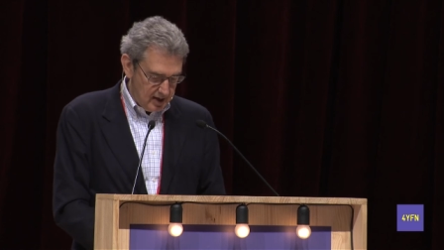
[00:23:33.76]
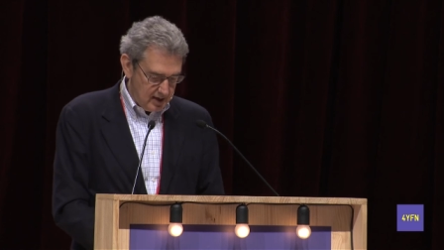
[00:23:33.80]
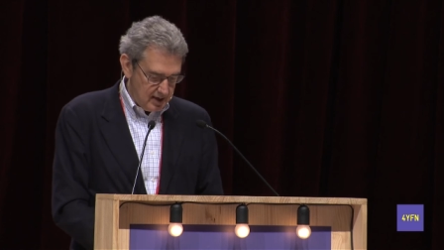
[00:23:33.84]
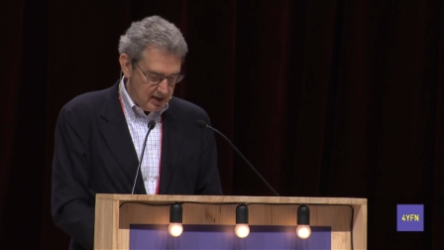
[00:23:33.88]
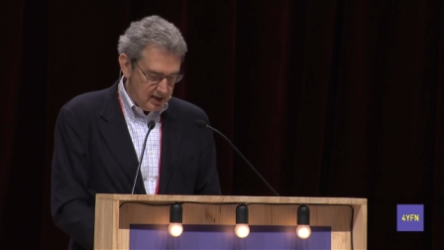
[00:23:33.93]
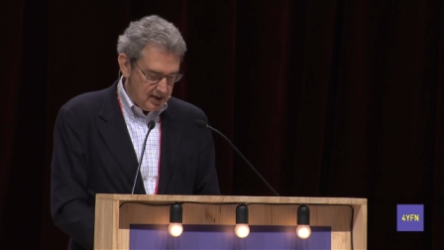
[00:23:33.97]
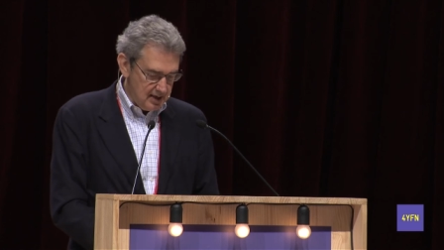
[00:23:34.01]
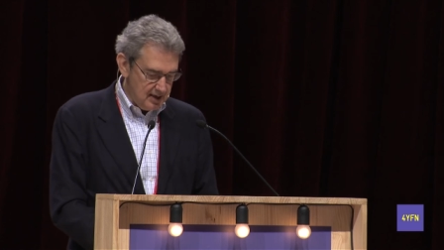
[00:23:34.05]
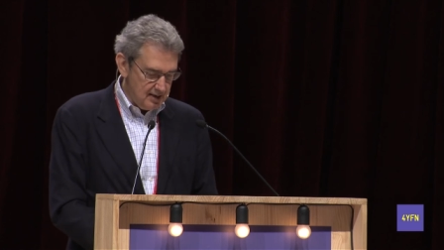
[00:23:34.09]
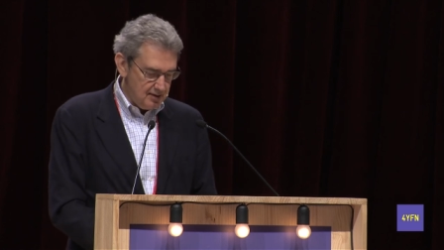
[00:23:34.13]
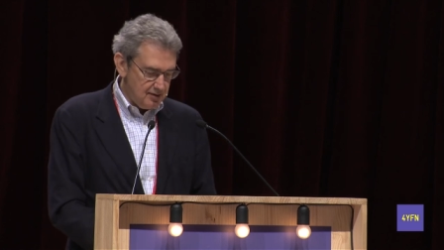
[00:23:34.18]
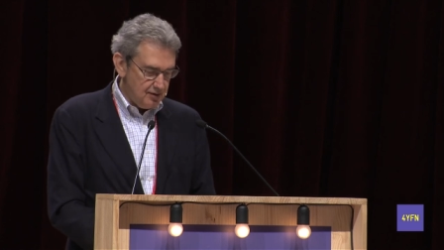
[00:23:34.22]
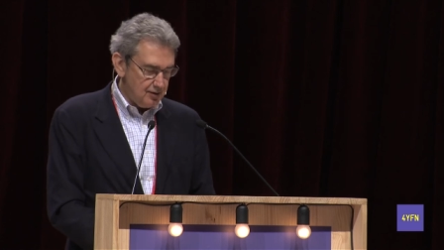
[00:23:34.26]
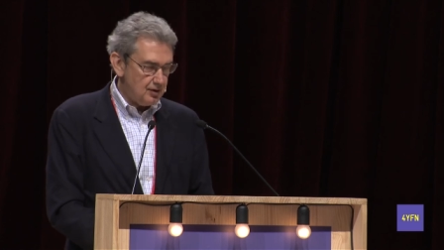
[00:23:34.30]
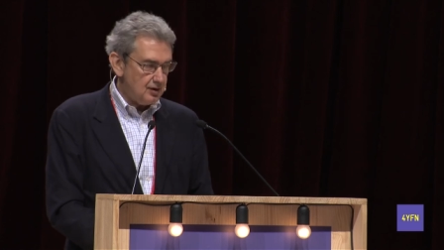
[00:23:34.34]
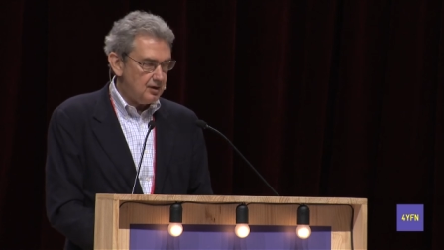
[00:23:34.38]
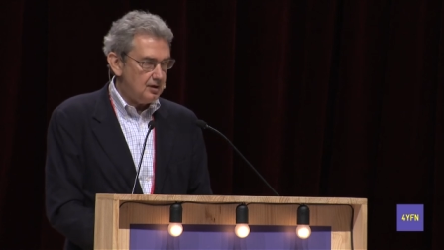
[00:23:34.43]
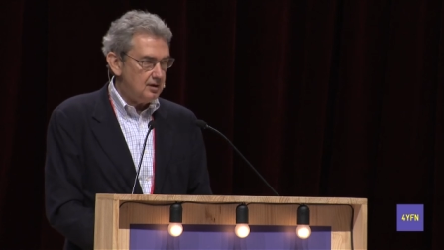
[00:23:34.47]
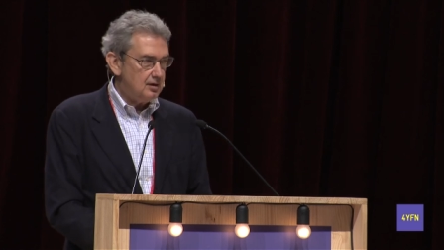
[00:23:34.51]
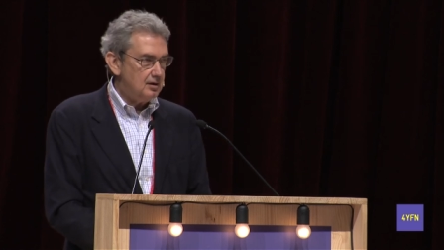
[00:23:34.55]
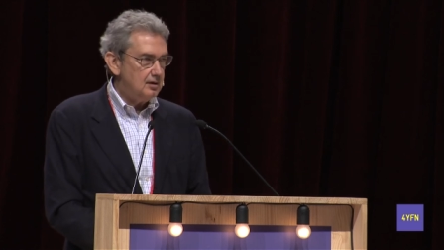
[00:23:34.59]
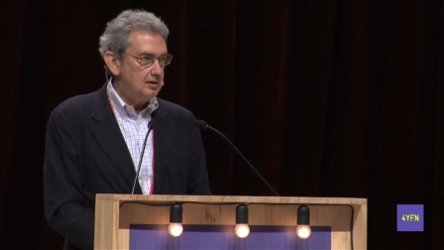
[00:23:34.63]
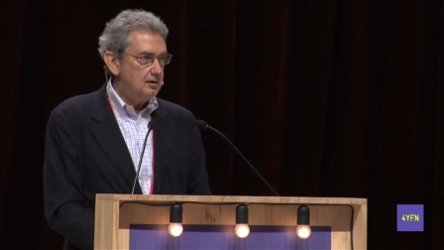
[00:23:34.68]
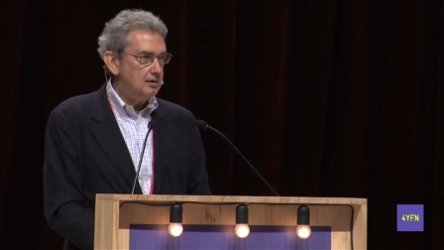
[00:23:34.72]
either
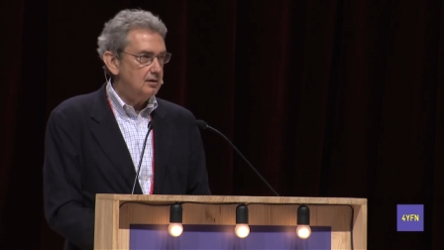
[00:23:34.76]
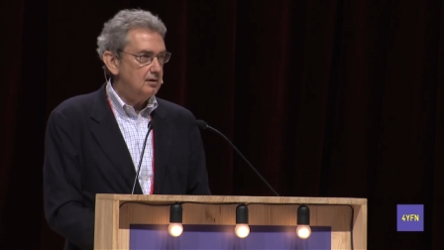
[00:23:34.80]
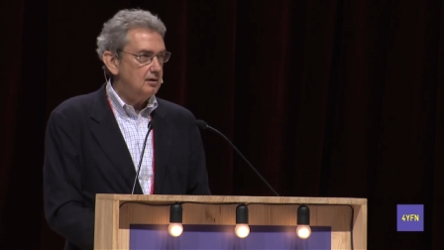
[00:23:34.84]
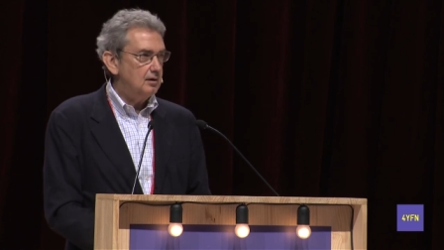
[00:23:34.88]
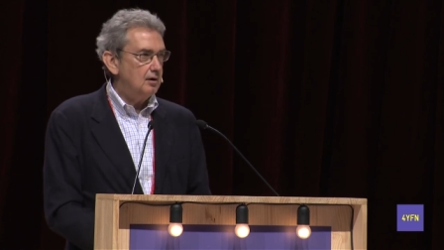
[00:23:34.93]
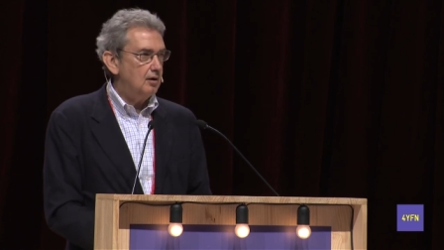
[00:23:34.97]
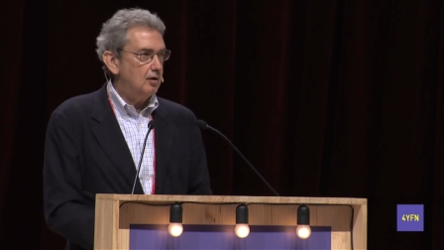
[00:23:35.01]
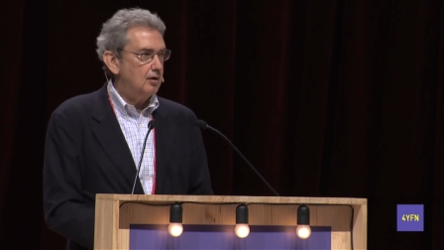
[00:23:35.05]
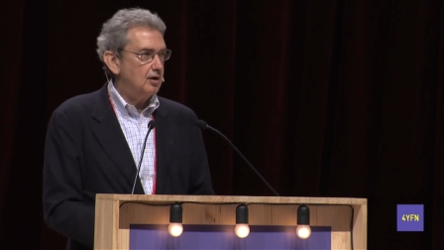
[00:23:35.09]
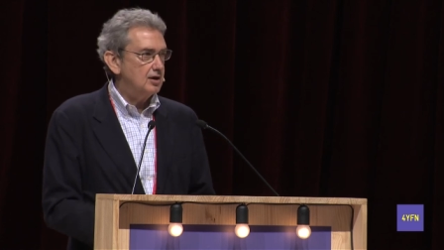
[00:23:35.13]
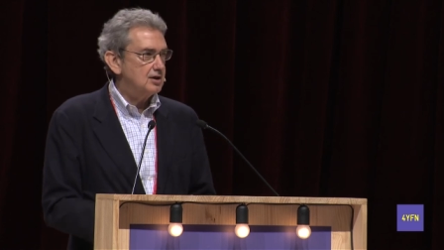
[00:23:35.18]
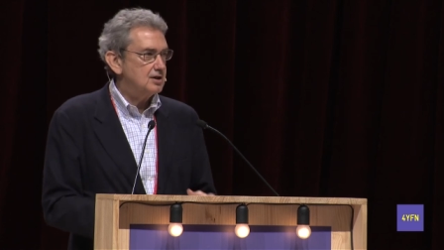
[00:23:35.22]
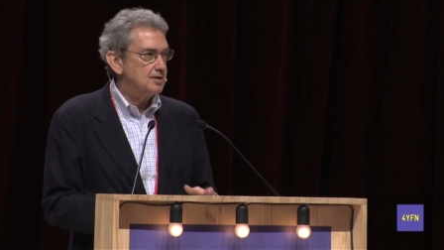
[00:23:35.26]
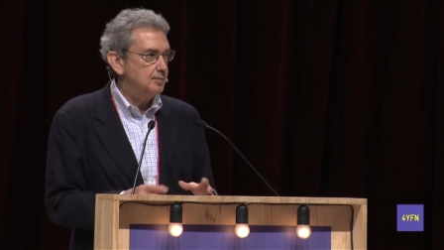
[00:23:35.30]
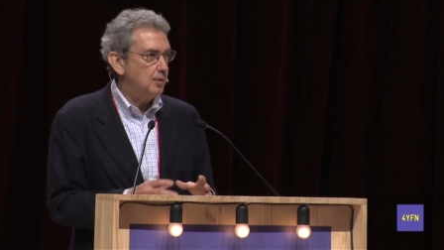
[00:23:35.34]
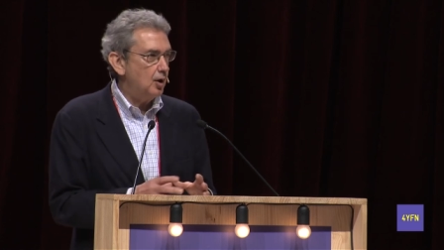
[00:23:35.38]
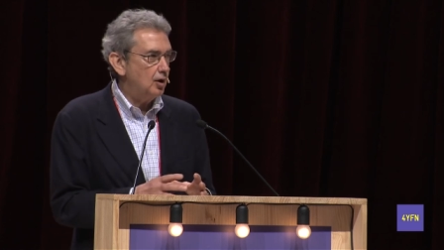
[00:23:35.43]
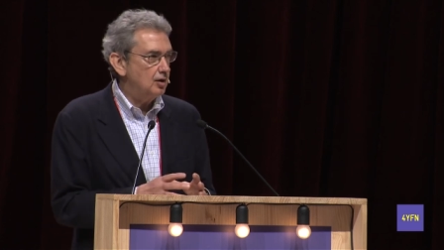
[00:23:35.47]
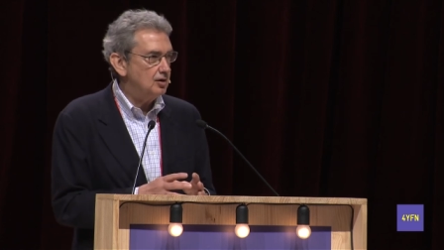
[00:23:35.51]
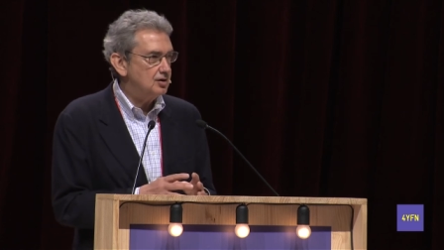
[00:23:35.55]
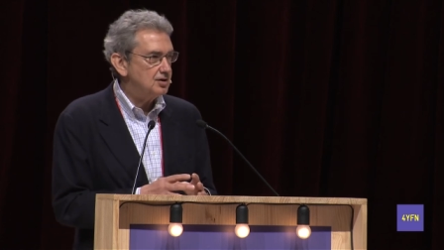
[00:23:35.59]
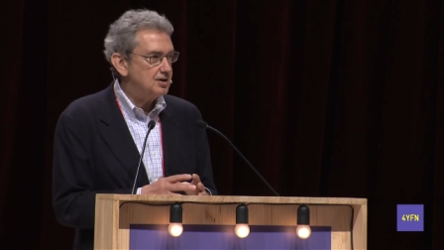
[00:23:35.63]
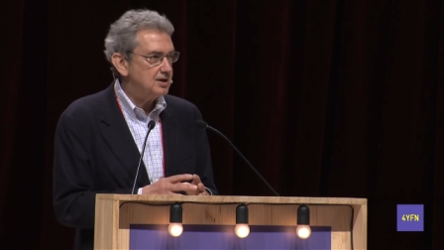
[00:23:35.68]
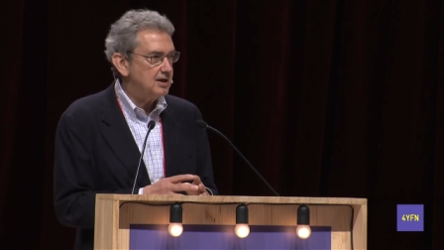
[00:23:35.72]
on a
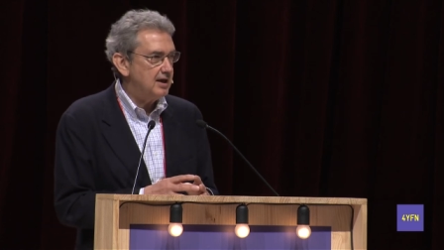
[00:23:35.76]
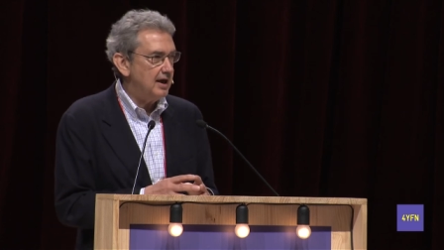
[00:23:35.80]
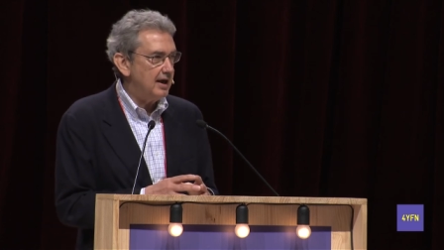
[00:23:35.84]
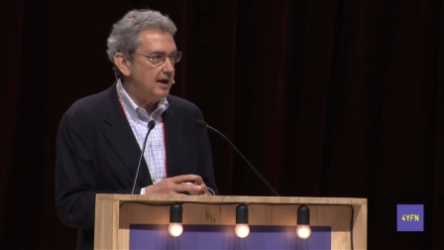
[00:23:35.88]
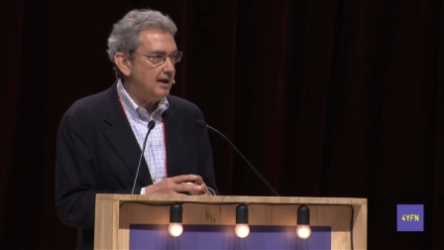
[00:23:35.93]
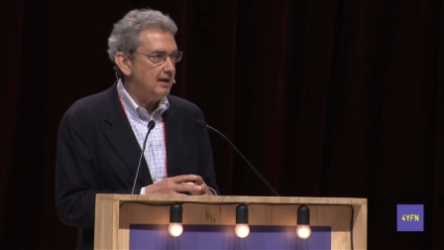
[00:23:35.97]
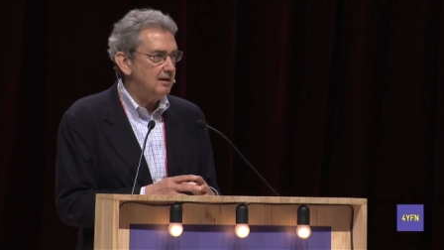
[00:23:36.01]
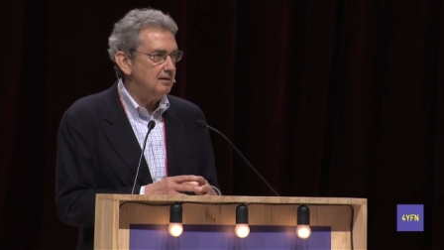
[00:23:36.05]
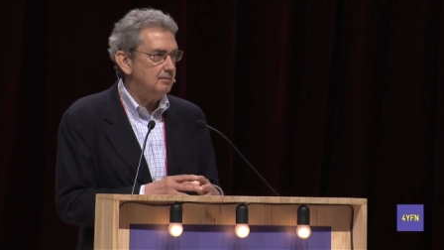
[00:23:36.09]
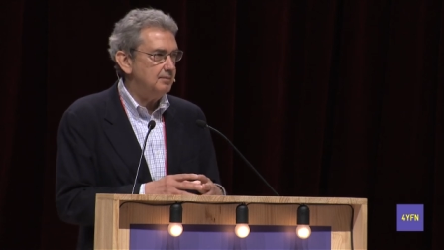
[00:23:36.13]
smaller scale